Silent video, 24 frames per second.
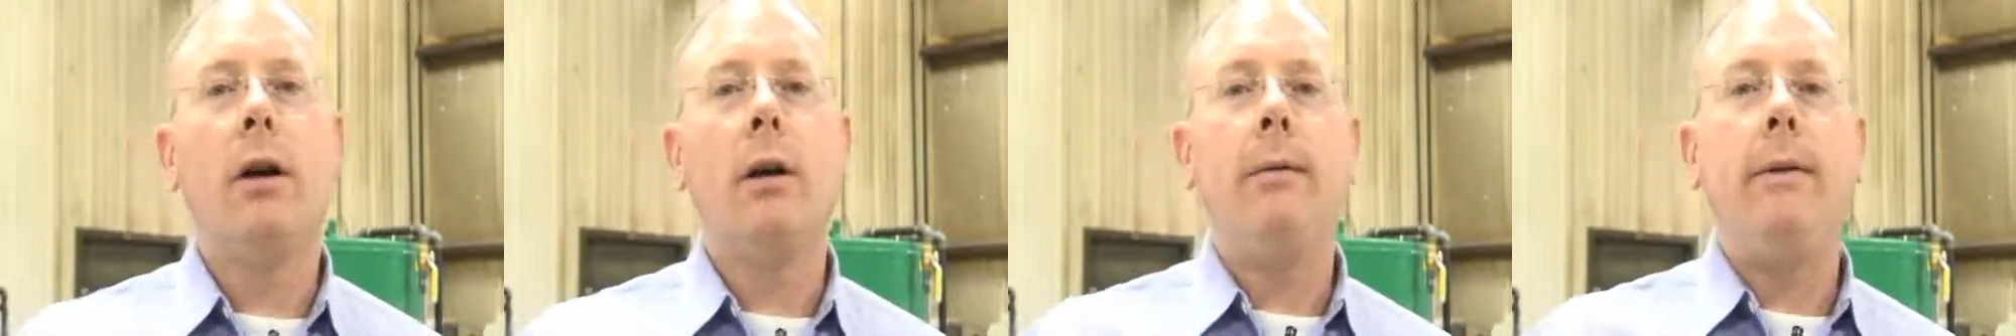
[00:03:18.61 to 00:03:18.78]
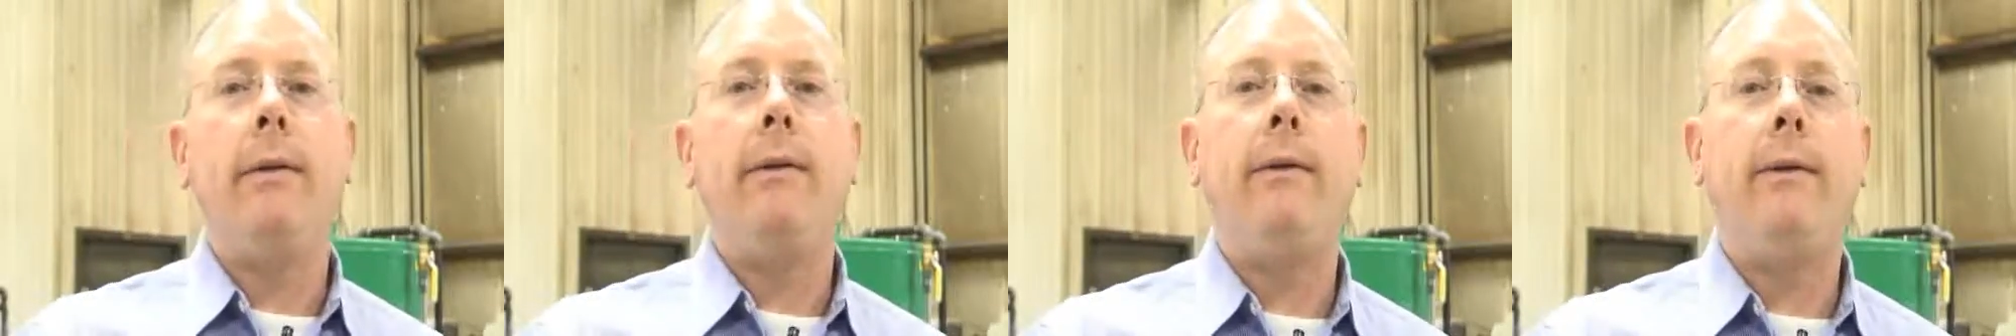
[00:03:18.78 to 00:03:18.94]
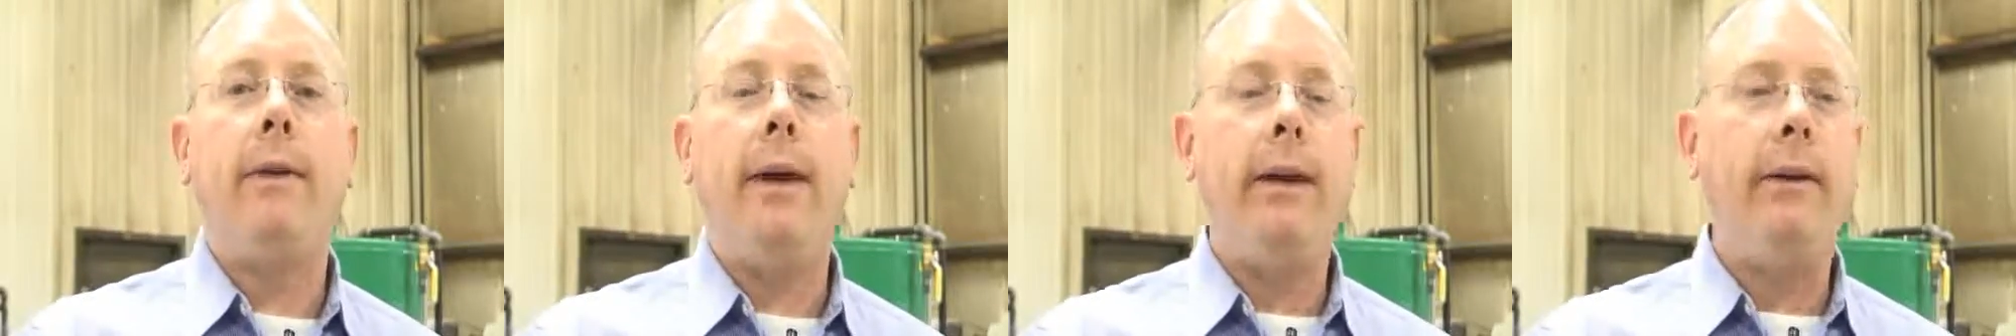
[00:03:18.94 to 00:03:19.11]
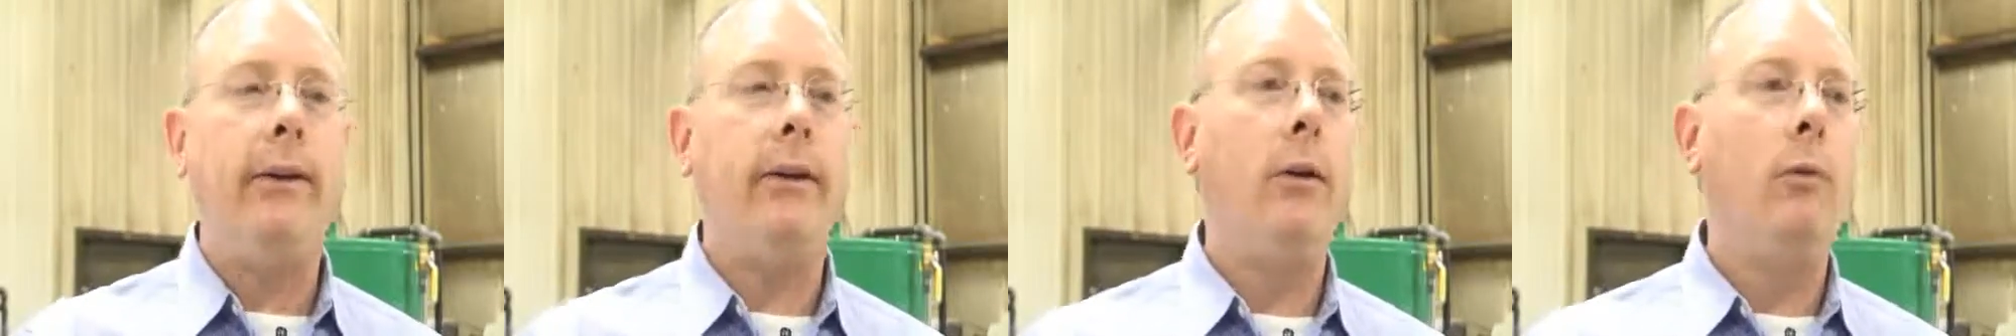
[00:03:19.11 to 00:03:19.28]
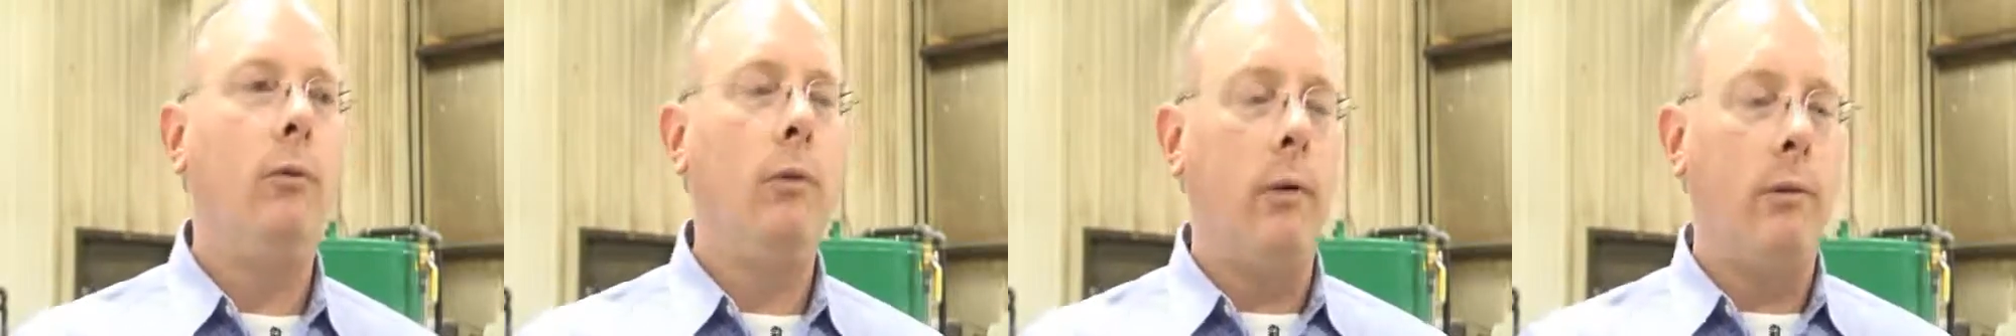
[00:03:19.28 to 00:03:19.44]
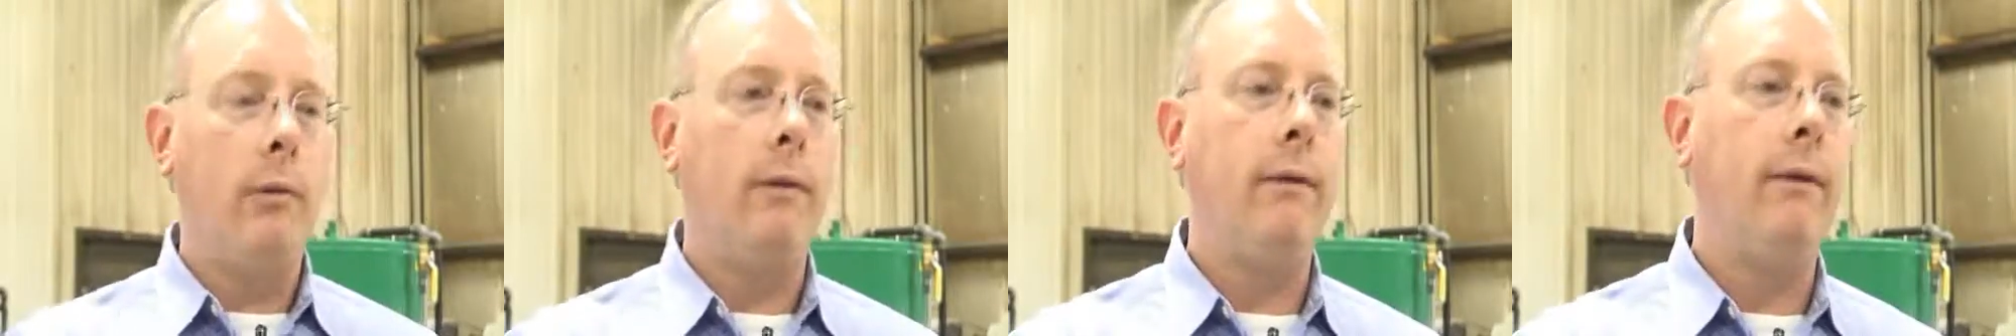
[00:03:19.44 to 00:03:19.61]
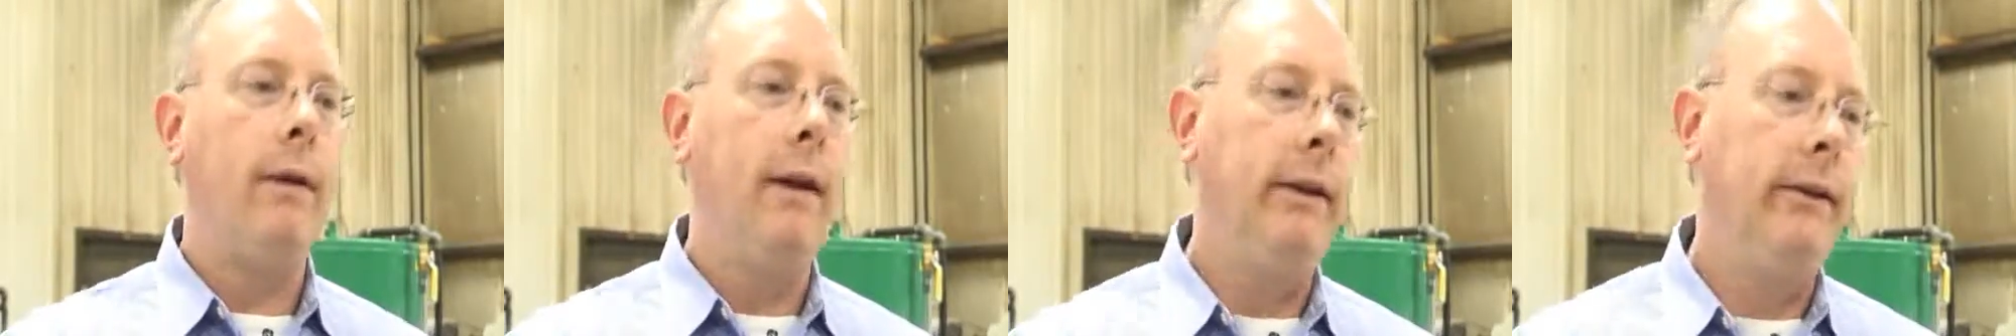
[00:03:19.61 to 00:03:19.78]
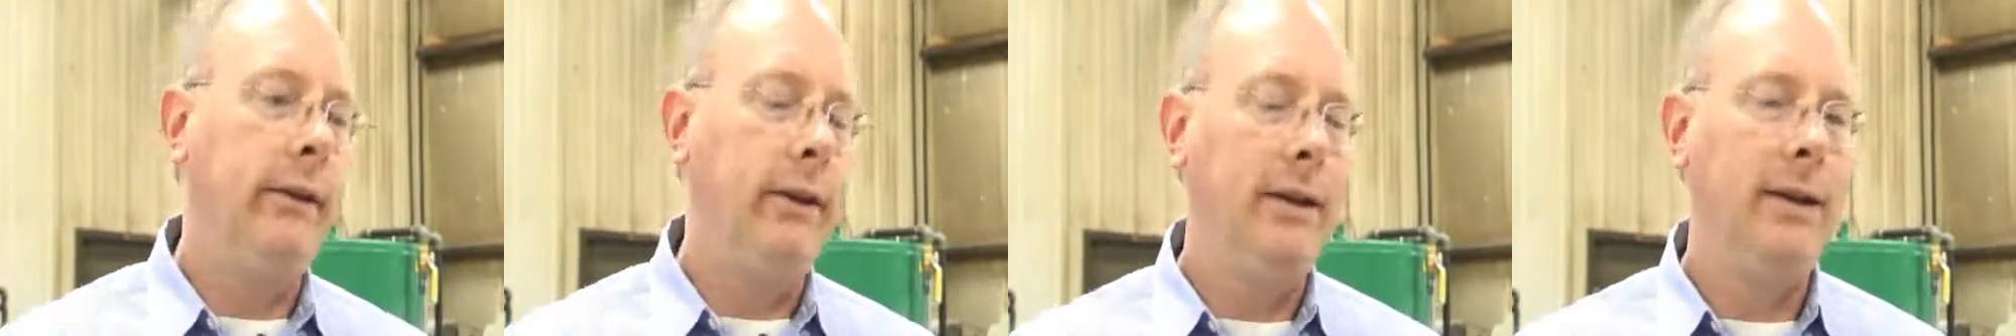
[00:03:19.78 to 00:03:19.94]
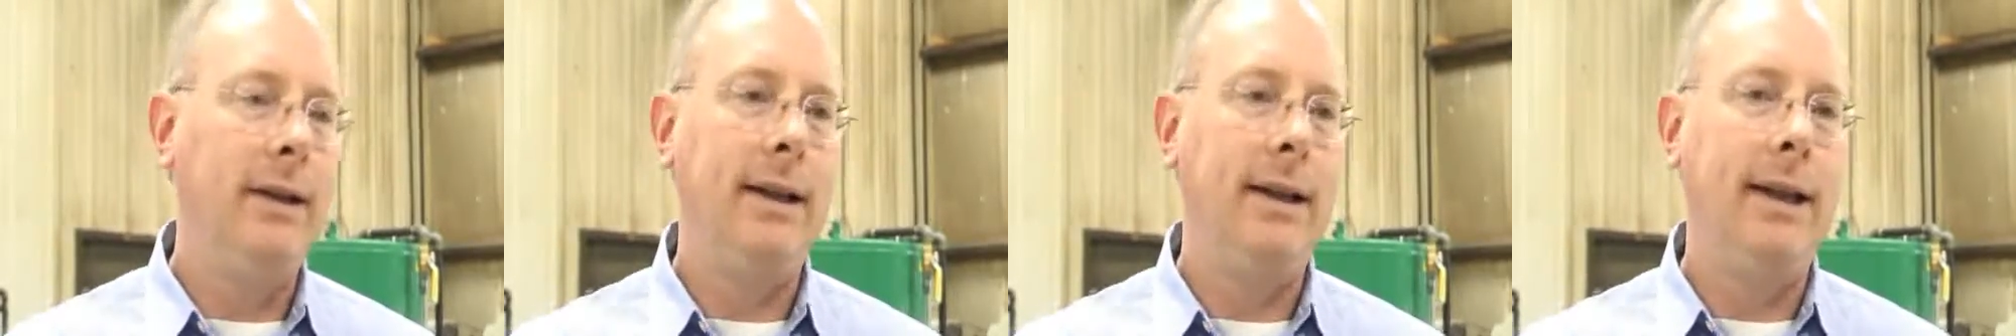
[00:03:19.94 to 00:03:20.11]
going to be facing what we're
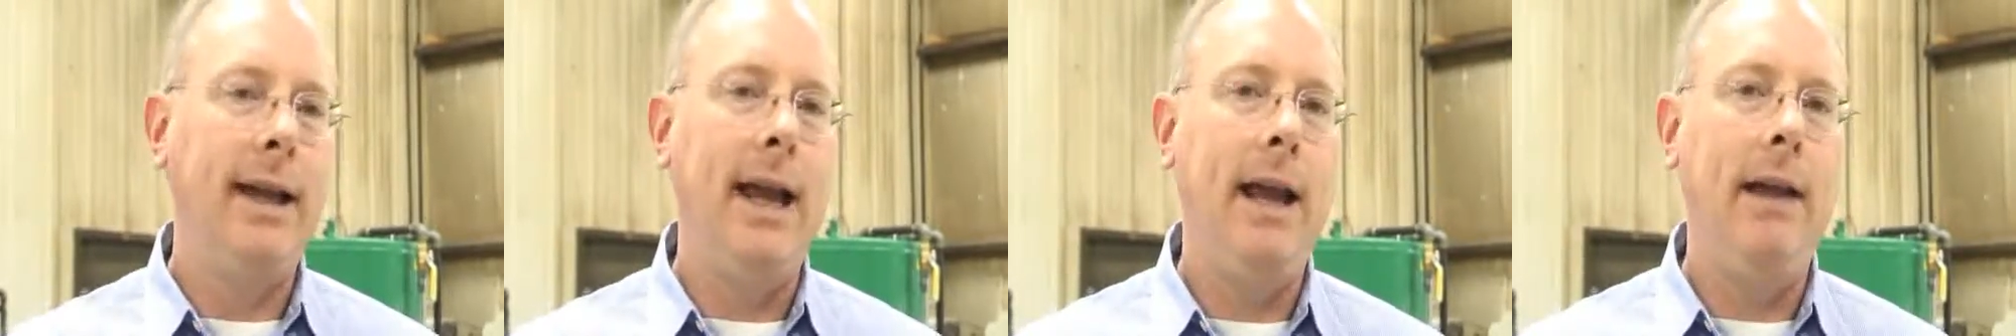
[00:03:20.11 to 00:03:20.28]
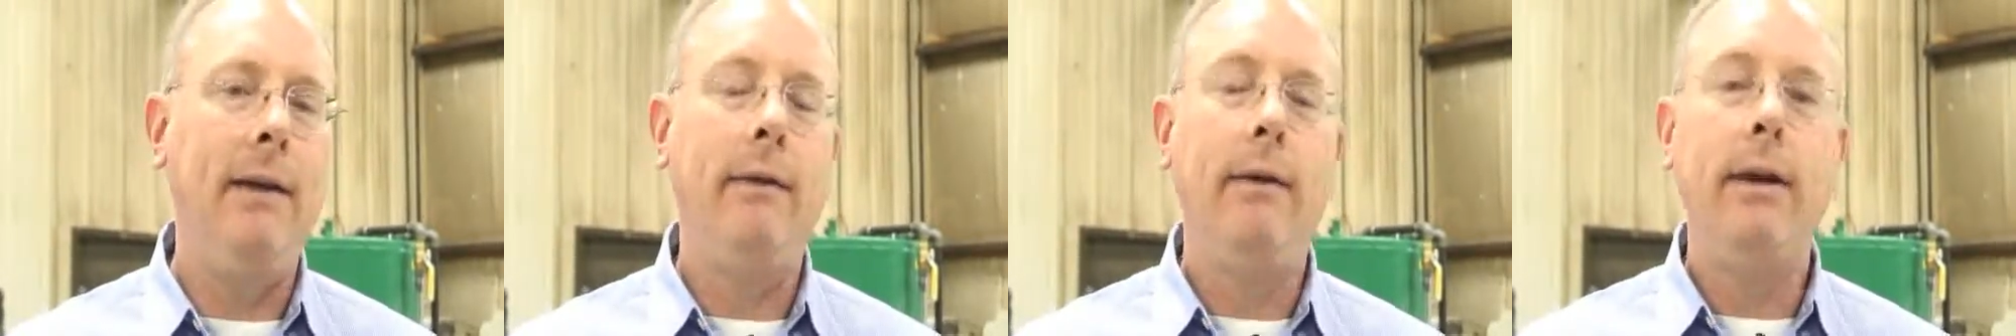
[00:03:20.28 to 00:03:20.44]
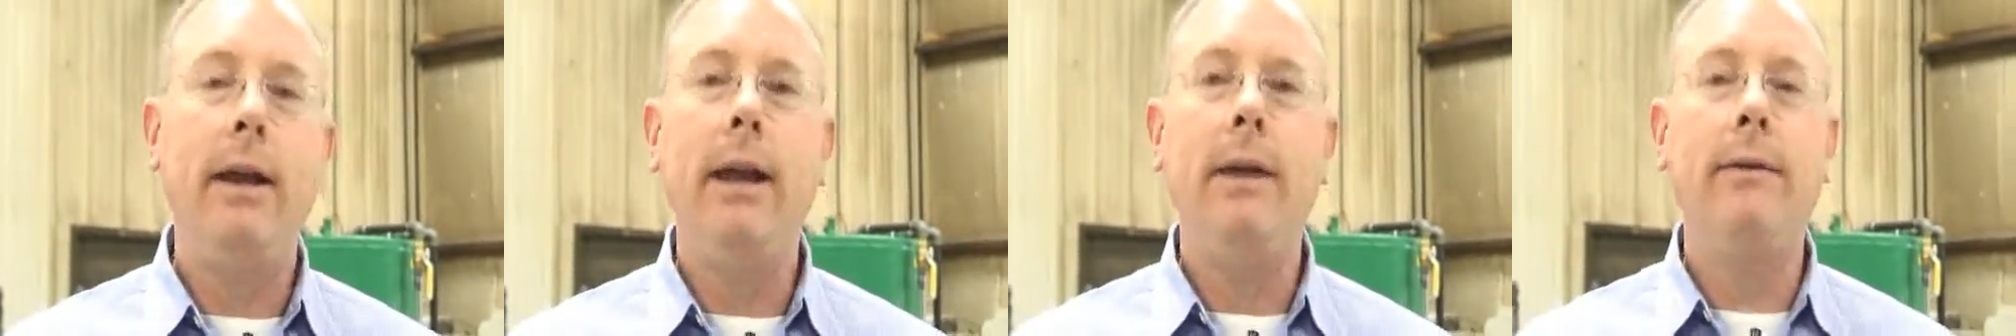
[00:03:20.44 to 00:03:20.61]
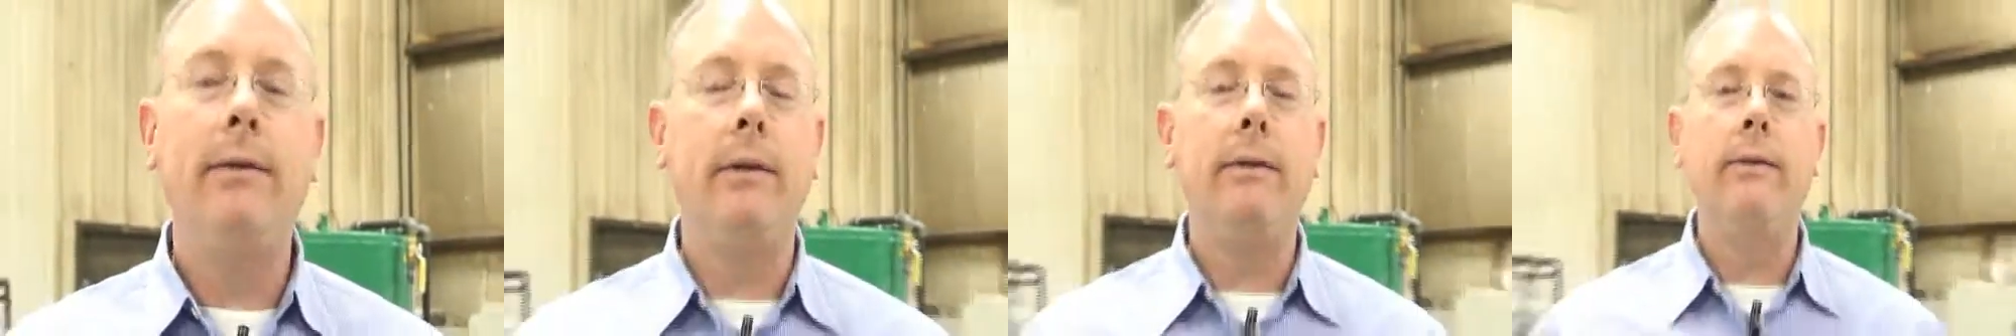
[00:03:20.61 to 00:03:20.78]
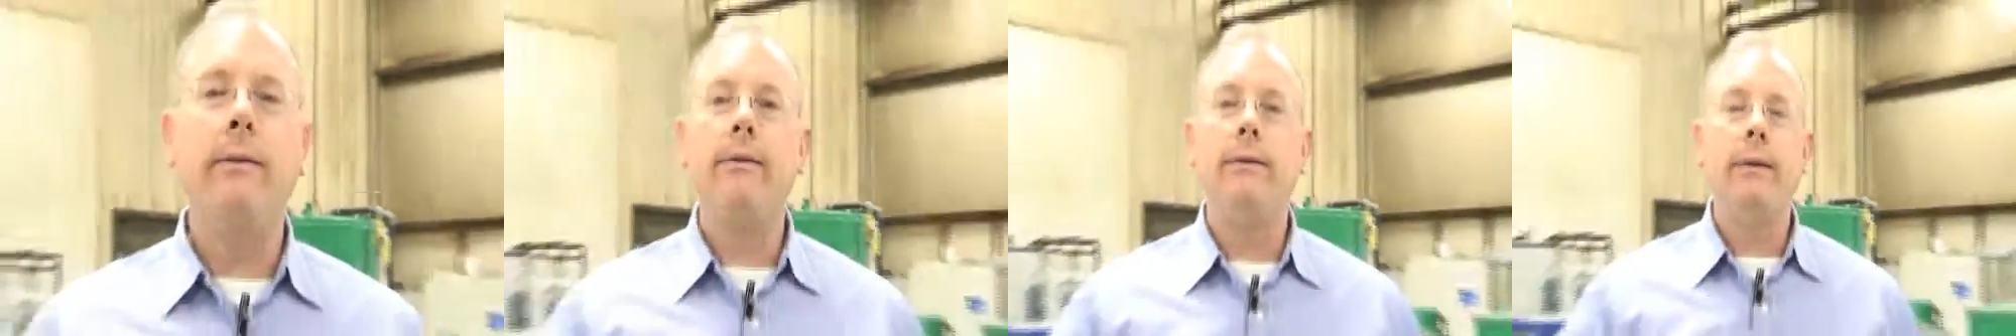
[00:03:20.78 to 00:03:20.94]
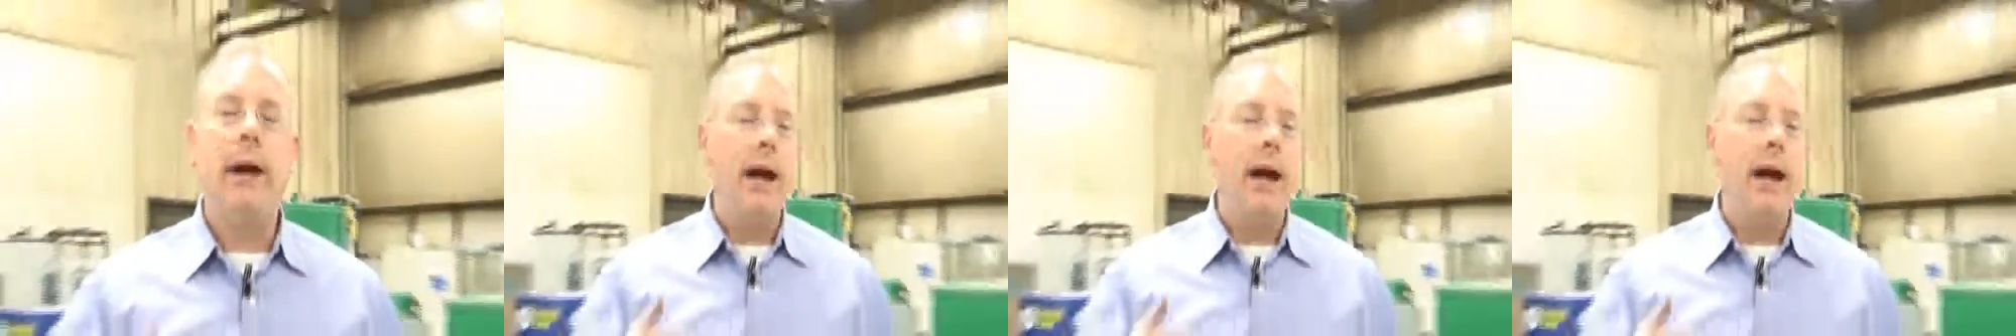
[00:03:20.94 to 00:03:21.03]
facing today even